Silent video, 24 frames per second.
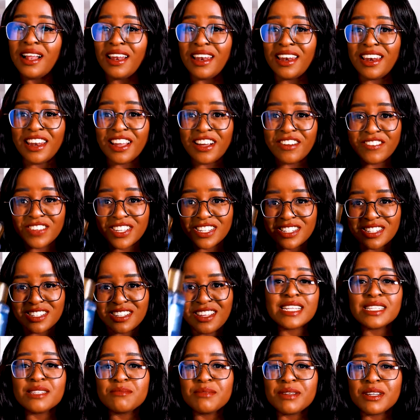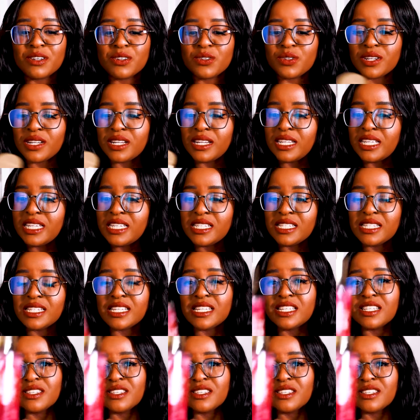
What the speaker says: Love it. Last but not least